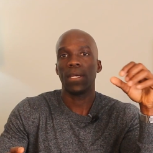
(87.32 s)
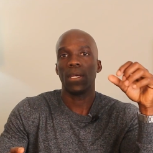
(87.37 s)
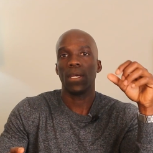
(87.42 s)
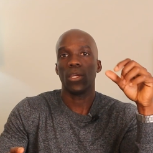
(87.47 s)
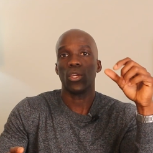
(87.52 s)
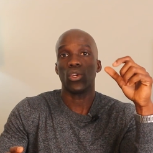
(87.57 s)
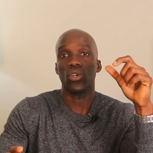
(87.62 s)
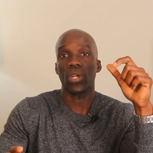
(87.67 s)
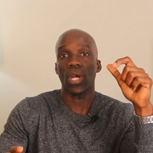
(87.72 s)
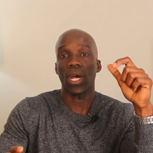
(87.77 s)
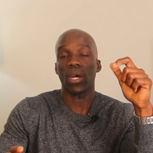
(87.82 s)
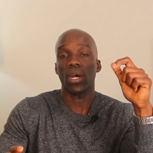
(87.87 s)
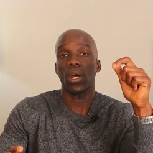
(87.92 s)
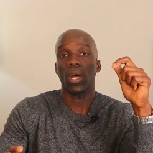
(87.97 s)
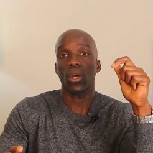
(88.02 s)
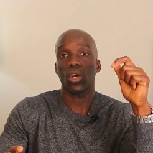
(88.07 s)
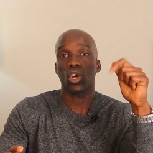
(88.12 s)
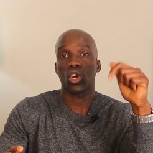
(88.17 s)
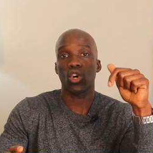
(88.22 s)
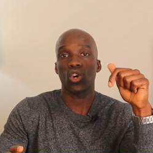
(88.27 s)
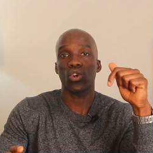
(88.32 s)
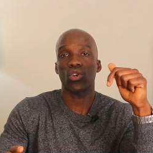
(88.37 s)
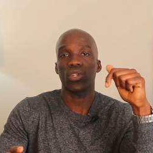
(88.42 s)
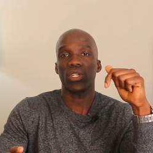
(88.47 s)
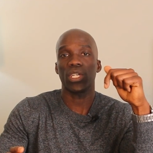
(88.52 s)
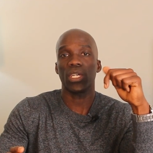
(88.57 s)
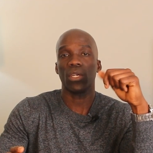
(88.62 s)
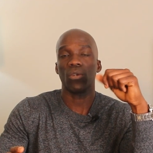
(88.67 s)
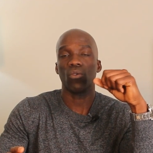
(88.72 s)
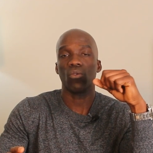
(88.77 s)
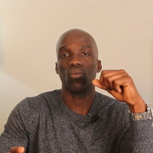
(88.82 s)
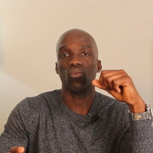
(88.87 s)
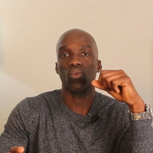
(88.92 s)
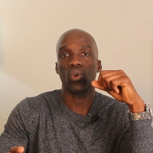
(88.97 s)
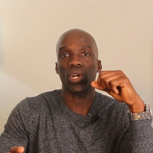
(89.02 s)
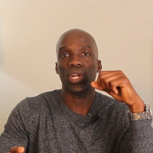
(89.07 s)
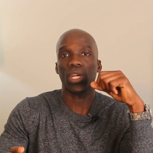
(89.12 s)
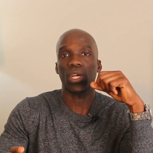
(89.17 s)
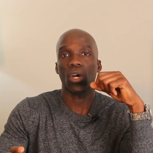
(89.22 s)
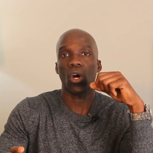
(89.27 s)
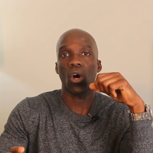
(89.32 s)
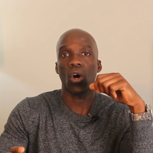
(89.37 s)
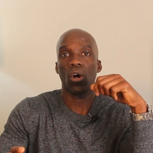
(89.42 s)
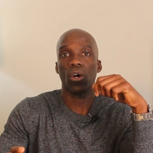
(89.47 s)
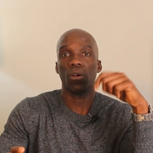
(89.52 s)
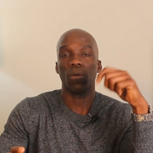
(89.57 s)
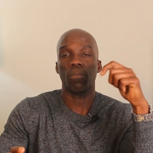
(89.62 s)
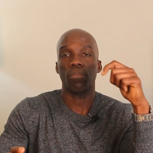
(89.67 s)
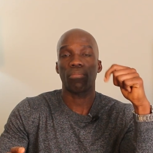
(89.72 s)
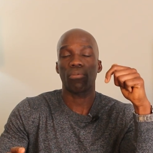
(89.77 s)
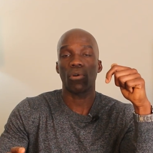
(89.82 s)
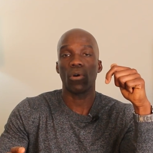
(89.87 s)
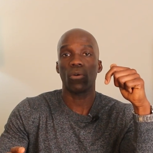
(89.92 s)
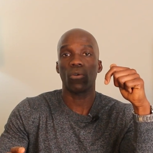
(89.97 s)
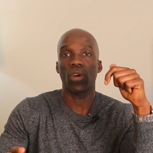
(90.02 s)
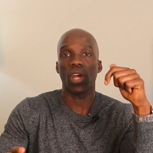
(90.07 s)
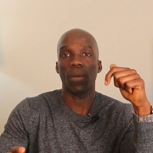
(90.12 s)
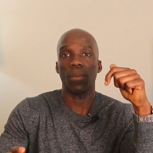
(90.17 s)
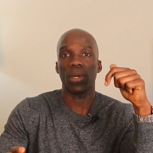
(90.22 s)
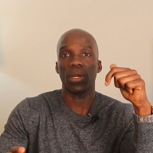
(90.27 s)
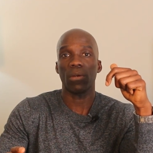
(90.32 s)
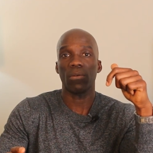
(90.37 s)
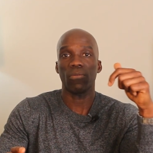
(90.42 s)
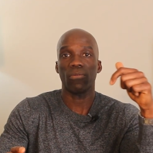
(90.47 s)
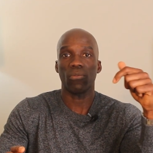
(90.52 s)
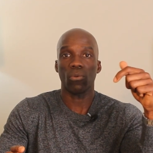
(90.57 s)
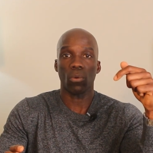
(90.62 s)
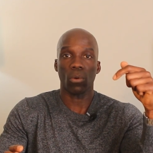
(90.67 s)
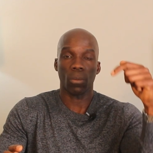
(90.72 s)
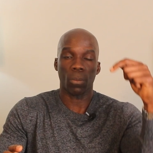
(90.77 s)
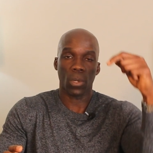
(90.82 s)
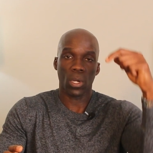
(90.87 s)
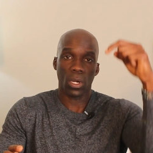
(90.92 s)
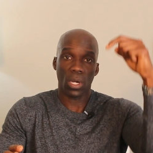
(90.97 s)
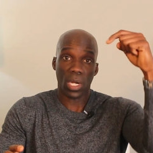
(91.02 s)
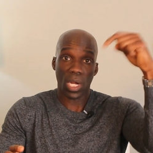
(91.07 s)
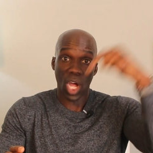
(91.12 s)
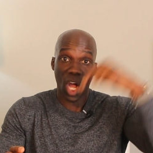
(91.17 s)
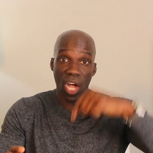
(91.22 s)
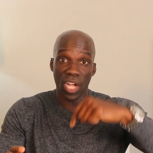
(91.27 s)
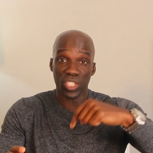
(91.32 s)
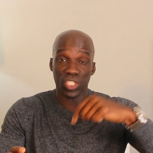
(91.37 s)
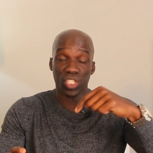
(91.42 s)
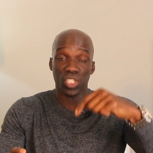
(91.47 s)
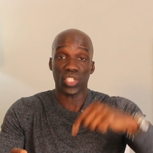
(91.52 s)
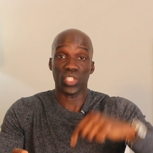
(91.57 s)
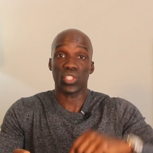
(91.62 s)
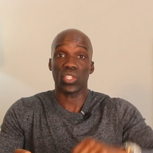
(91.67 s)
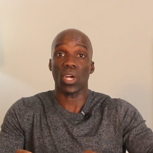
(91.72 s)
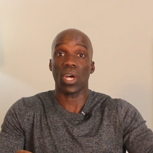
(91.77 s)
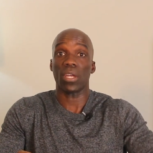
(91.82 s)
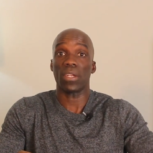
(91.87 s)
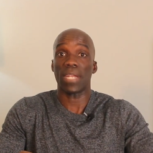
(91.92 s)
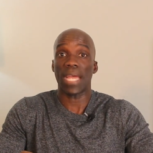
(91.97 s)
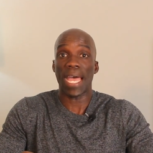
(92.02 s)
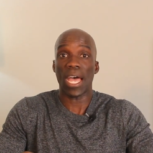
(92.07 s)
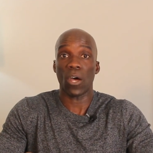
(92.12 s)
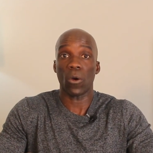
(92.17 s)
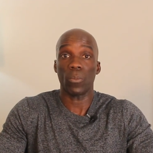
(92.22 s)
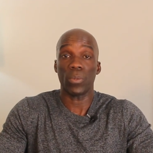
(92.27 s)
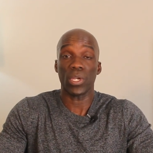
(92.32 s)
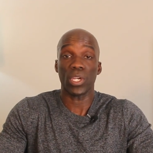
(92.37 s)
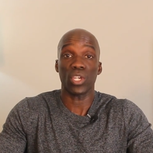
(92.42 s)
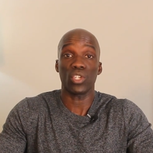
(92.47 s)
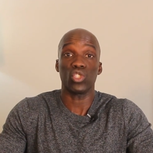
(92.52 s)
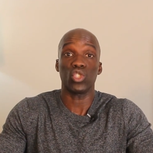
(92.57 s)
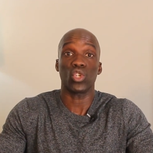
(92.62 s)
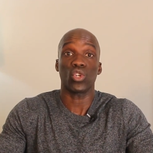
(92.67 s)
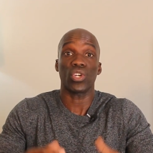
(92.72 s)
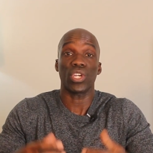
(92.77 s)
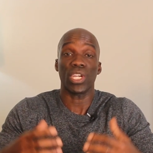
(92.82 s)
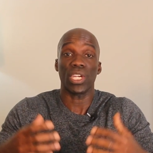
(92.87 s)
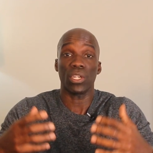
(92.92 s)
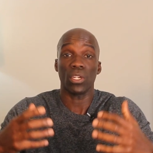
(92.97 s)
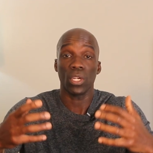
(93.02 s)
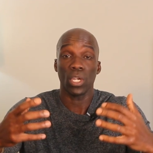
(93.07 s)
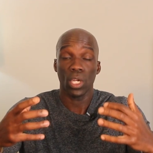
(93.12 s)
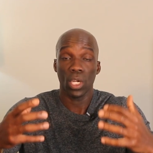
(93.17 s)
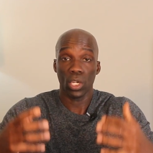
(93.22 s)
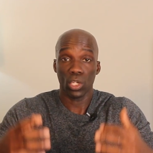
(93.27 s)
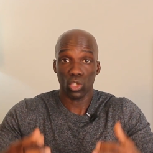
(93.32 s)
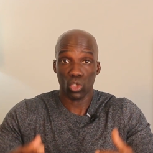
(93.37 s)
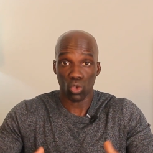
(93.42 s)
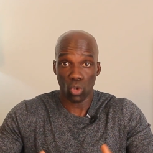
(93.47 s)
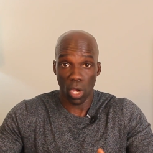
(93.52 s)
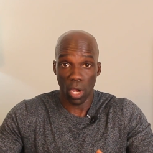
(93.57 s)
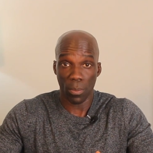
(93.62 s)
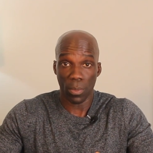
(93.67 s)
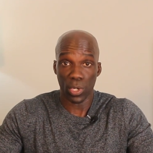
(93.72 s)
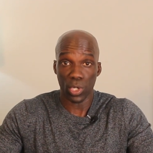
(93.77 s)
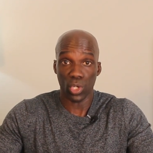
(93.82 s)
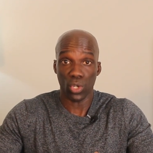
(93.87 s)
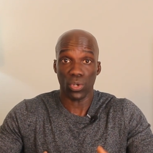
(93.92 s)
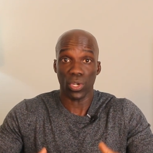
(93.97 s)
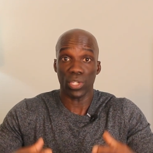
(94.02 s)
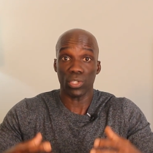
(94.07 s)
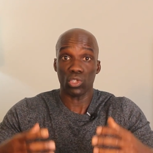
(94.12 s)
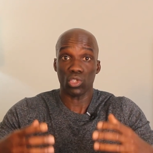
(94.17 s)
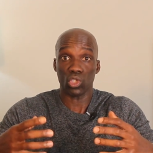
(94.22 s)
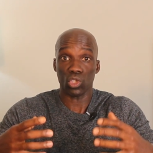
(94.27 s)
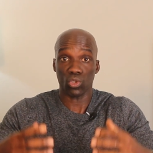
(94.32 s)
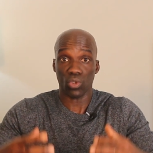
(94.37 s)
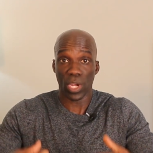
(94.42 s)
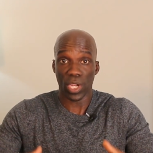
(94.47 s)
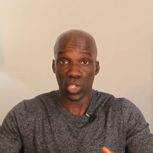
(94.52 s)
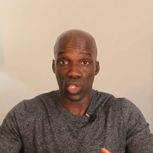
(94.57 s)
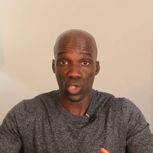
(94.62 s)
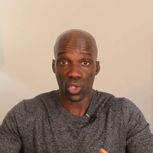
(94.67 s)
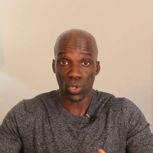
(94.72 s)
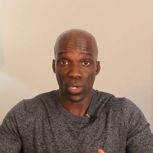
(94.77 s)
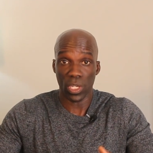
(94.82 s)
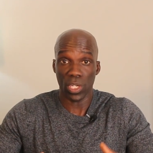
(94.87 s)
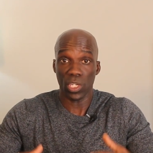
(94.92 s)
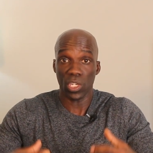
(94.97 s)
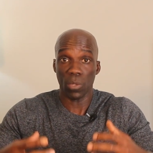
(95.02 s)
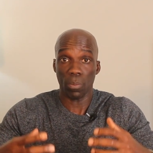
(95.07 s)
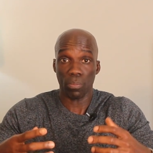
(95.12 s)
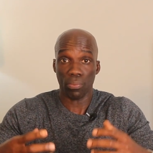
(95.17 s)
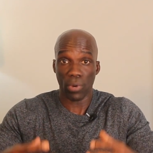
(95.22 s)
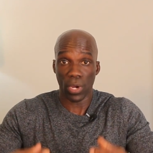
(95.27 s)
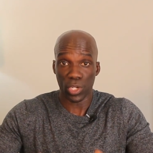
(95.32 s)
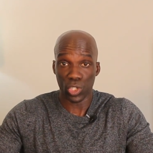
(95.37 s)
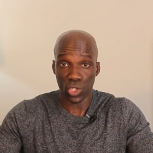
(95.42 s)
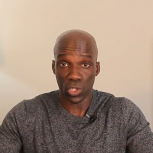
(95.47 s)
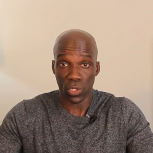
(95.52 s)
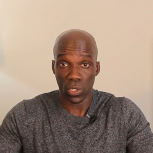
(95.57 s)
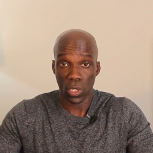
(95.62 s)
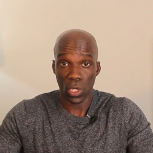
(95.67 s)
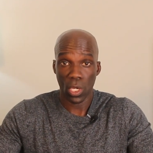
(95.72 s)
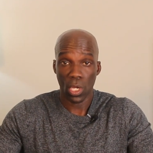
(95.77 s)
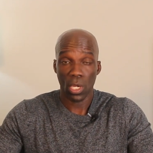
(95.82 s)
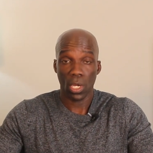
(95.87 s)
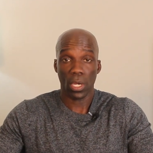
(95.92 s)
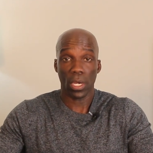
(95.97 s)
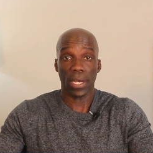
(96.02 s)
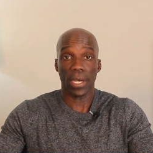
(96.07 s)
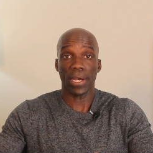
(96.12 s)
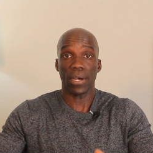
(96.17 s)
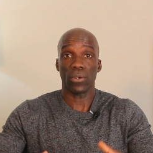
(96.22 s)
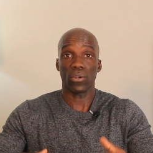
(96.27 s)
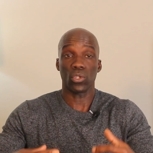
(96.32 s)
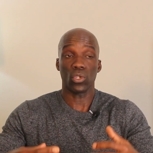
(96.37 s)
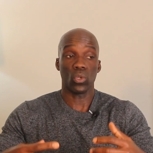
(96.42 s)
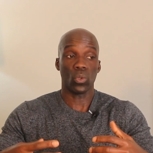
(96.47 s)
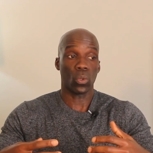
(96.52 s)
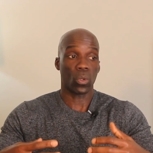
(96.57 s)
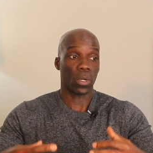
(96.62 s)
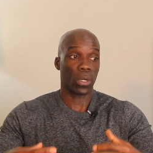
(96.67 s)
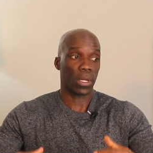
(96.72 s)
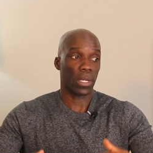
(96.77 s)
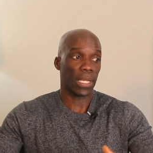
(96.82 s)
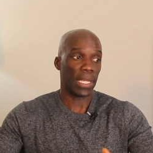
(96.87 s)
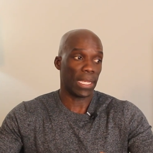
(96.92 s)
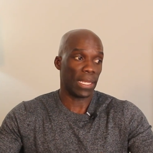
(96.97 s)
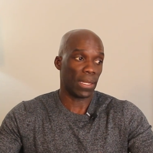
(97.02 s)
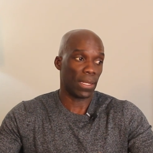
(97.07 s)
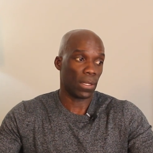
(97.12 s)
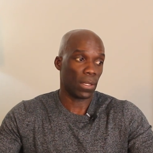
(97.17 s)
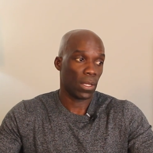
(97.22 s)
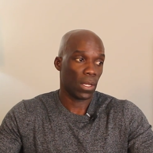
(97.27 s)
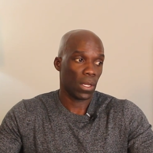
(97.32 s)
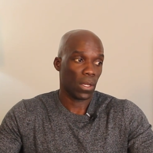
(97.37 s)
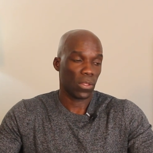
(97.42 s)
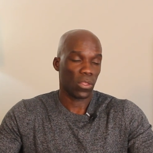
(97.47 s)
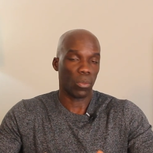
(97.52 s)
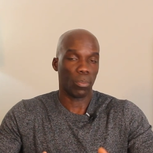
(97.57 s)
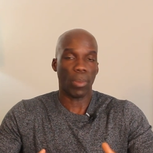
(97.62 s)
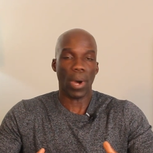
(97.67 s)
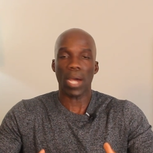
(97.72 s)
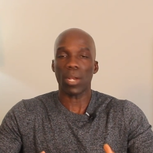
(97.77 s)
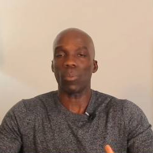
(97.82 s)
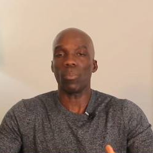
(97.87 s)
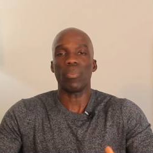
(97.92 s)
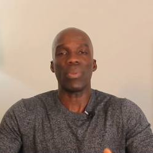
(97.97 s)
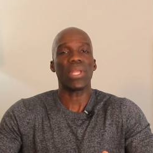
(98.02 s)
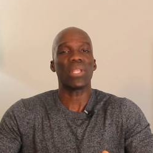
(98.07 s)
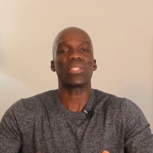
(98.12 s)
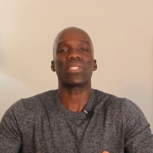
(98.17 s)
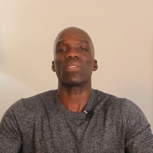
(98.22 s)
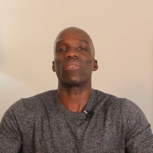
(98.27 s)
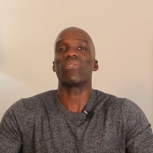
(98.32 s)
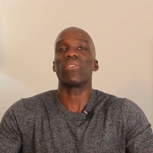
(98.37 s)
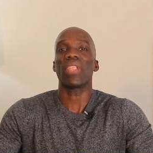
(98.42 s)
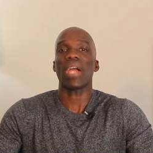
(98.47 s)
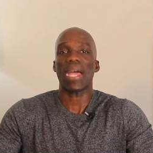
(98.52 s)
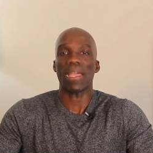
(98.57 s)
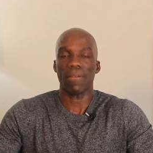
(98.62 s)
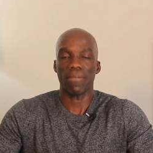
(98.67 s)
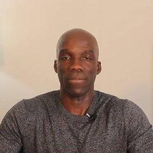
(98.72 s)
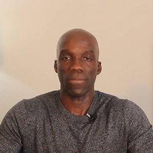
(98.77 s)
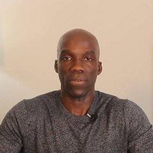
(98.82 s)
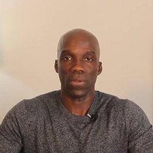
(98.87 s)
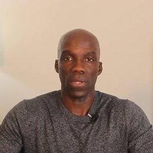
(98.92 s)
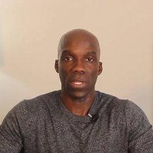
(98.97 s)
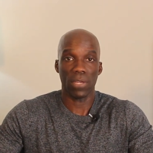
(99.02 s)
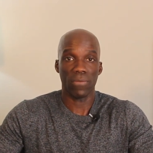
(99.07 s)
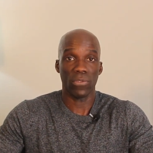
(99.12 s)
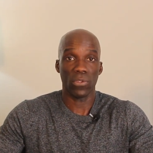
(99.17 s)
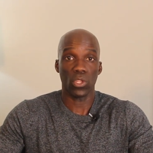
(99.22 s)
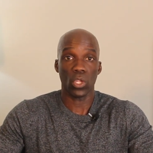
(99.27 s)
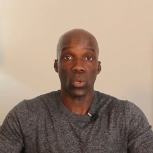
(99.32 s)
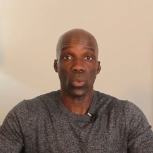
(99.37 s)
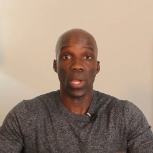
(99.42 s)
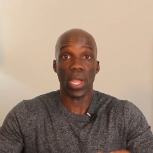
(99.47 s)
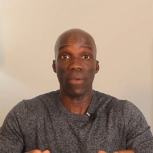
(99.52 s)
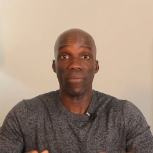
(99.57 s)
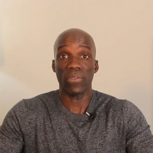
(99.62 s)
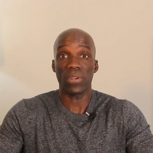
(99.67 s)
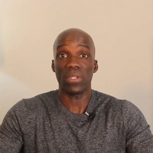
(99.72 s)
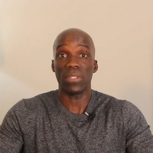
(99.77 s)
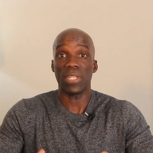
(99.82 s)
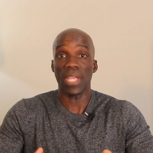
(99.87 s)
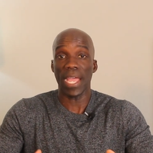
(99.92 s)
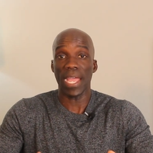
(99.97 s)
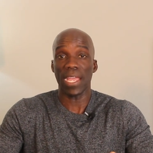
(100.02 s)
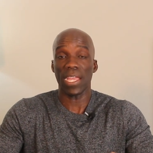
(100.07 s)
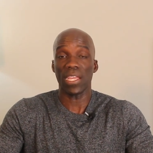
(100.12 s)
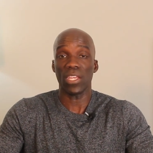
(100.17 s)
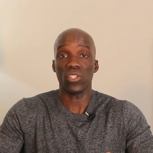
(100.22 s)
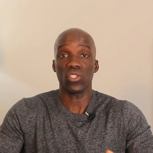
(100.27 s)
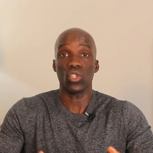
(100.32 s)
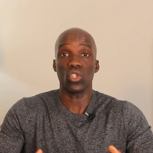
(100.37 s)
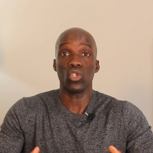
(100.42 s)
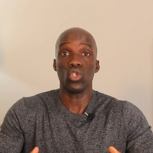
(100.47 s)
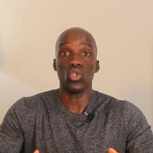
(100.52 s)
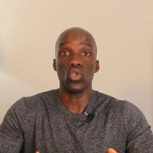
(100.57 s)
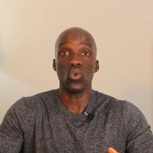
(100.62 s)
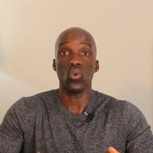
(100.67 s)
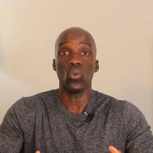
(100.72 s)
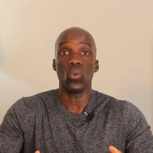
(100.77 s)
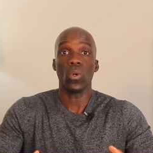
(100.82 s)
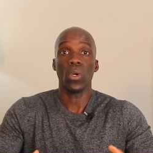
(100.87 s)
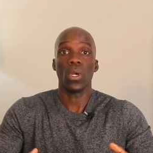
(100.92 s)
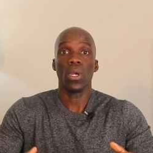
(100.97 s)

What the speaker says: You're not currently running on programming for conscious thought now because you're in trauma, you're in stress, you're in depression, you are in the bottom pits of life, even though every day is a new